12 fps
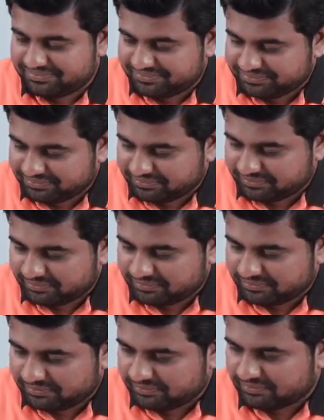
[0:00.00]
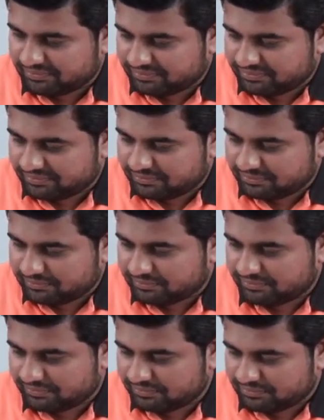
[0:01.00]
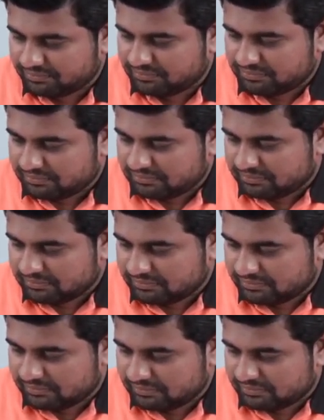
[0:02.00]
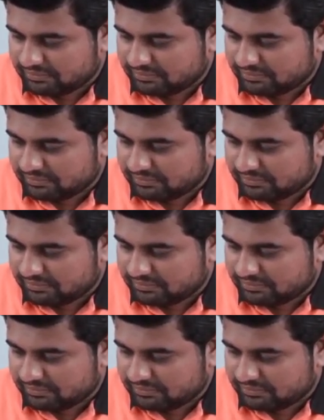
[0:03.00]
Nobody speaks.